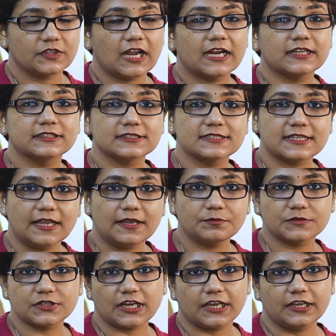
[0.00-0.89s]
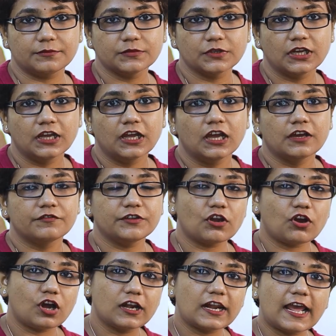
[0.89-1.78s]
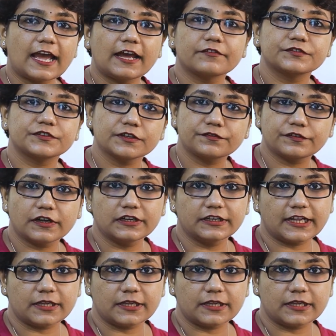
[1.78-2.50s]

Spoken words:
At the same time, we all have different